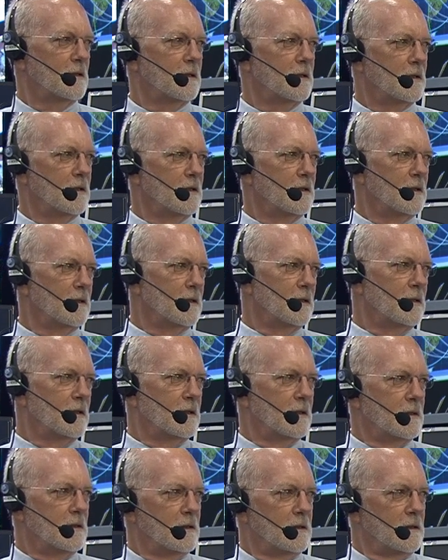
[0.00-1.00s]

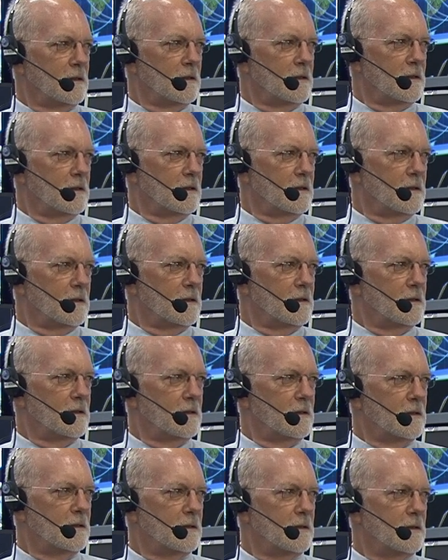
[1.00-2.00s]

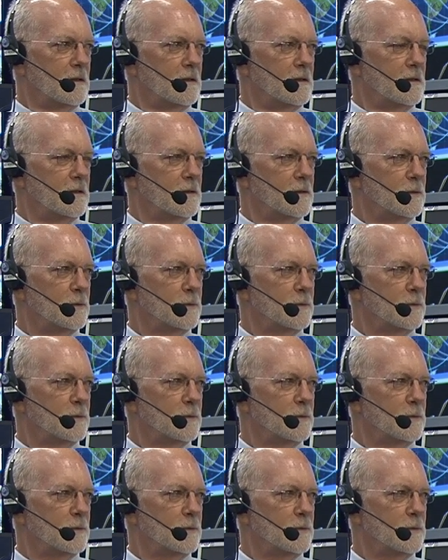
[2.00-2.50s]
[no speech]